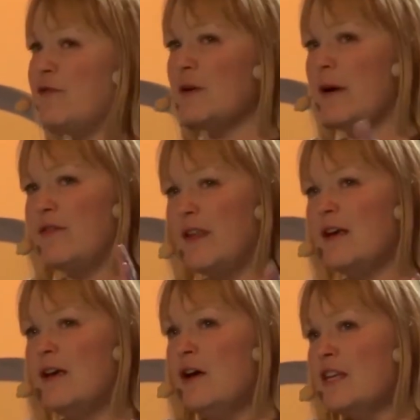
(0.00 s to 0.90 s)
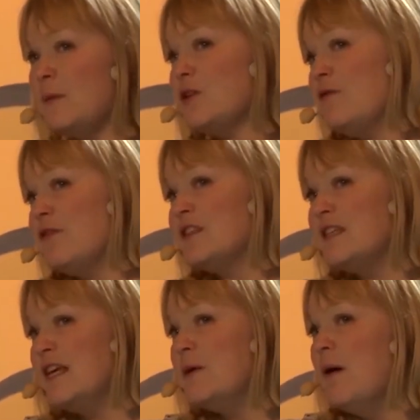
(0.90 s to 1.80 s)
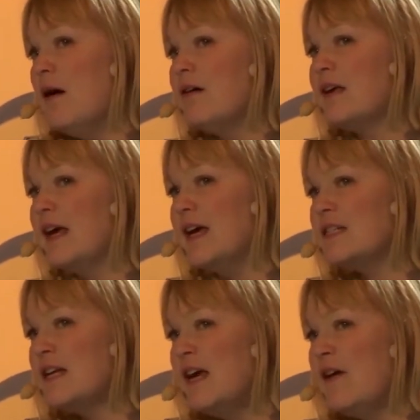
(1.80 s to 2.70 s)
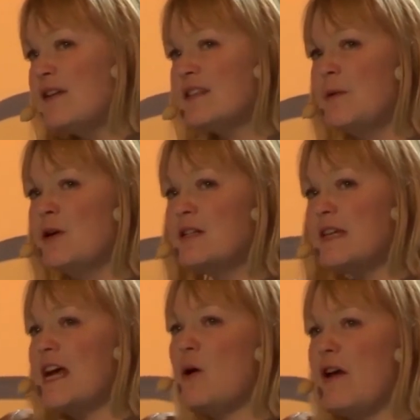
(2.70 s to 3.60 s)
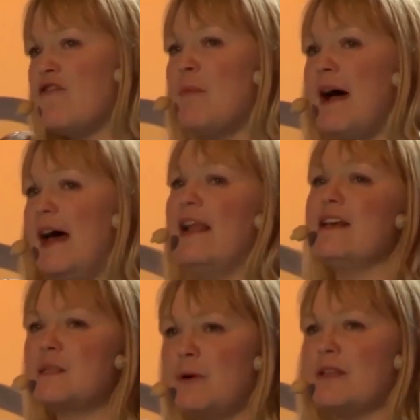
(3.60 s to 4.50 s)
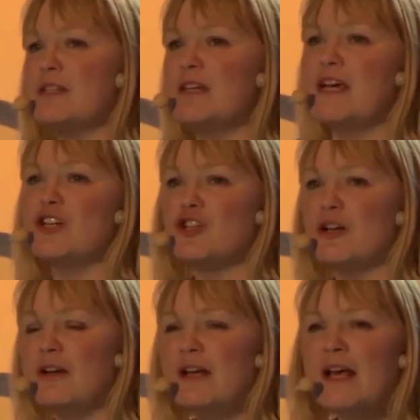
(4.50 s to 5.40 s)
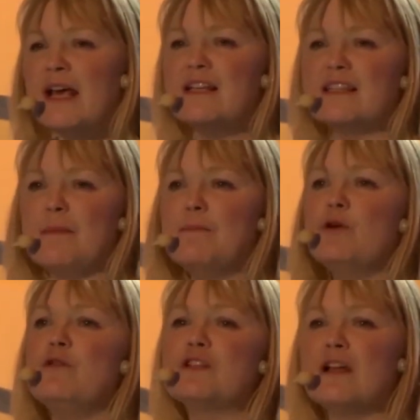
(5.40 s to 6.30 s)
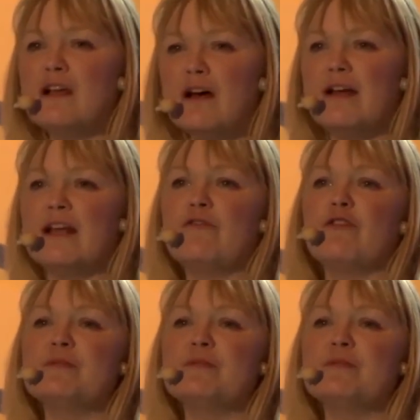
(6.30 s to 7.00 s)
So I think, especially for the CE market, if that's something you can take away from Alex's presentation, is that move to learning from